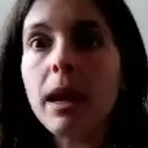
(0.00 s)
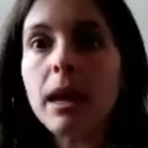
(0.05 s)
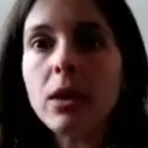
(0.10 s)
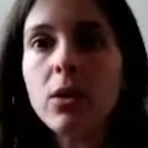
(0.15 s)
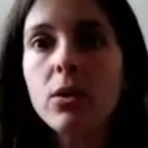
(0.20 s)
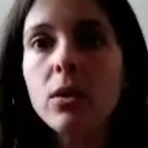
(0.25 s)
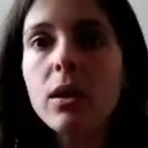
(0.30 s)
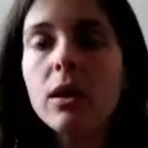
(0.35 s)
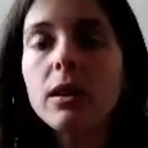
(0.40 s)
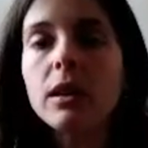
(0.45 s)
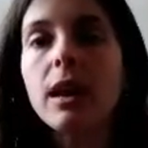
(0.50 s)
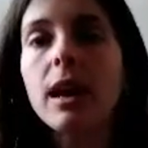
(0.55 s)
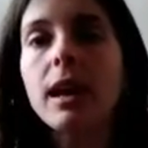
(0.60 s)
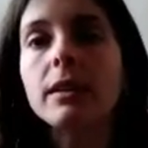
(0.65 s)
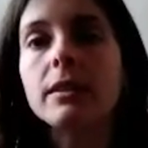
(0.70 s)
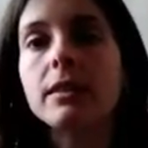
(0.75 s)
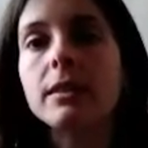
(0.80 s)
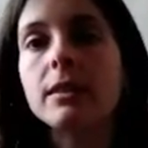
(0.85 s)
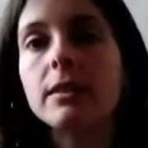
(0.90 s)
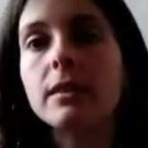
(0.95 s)
my yoga
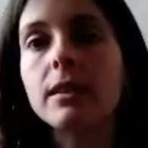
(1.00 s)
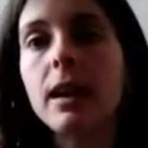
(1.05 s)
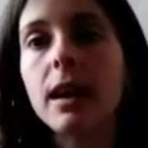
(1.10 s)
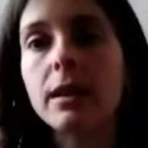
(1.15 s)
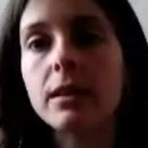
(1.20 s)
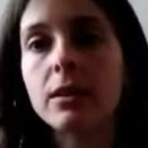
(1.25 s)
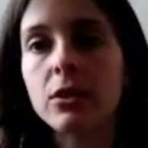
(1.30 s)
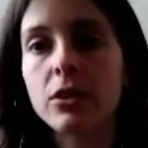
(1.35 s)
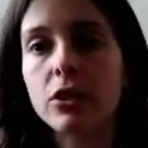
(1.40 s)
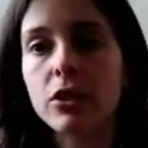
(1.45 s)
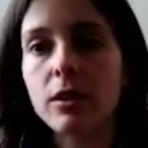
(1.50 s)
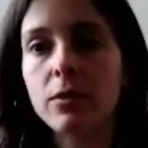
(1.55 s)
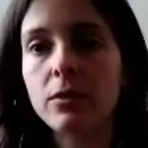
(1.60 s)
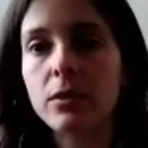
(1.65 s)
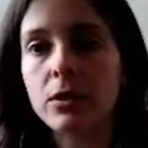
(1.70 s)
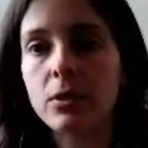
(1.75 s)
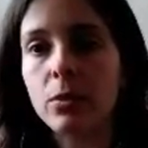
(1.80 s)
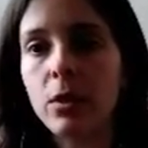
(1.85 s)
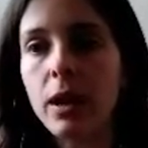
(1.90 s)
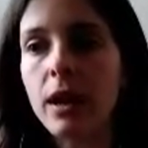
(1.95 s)
classes had to
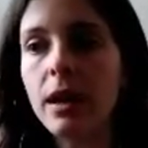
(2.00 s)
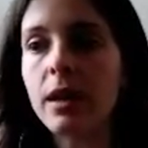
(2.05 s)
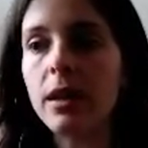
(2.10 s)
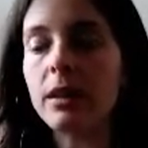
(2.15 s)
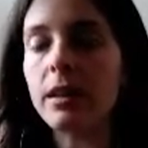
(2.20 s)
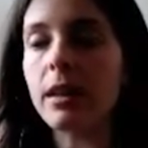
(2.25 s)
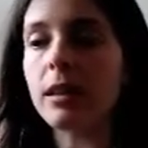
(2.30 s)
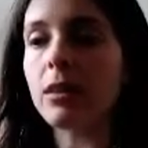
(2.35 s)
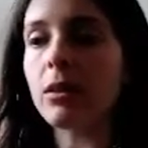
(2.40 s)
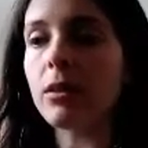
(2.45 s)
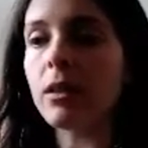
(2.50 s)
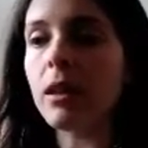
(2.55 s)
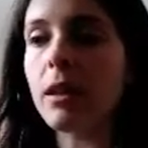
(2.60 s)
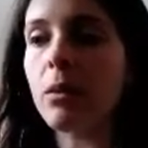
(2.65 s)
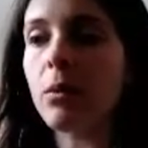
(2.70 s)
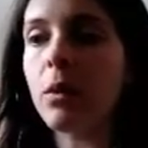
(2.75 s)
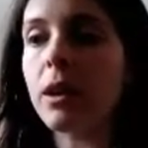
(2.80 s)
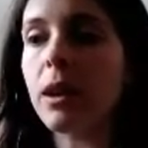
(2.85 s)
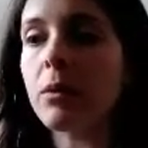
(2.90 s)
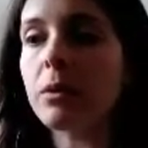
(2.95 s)
shift as well
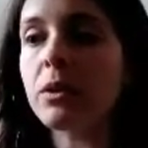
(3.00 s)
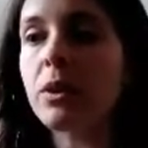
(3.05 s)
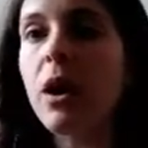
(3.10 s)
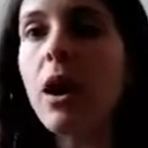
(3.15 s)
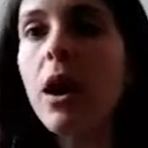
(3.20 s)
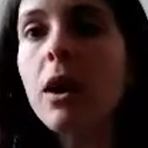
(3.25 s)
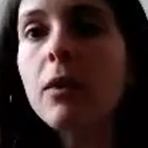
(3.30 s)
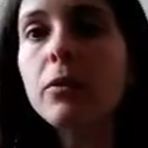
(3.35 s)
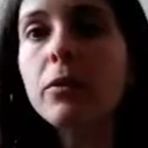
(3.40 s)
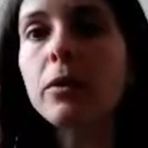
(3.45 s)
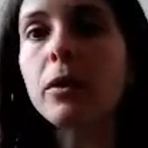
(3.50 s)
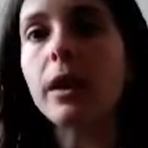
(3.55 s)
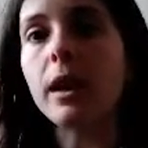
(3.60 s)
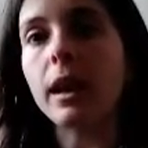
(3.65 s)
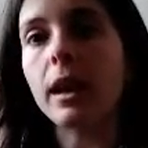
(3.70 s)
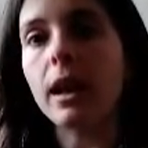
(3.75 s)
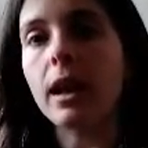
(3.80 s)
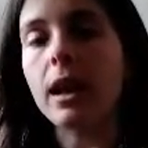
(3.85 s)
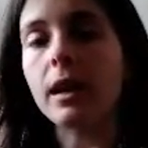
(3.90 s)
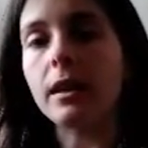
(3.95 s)
in what I was
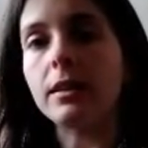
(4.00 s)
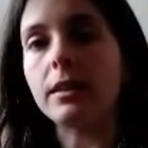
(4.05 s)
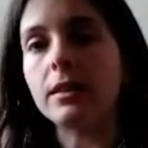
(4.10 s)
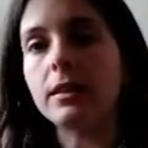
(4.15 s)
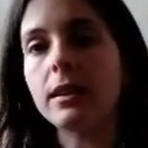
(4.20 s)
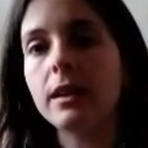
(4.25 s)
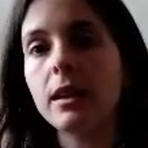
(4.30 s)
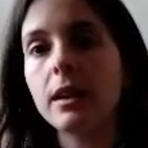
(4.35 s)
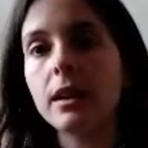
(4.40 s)
offering. And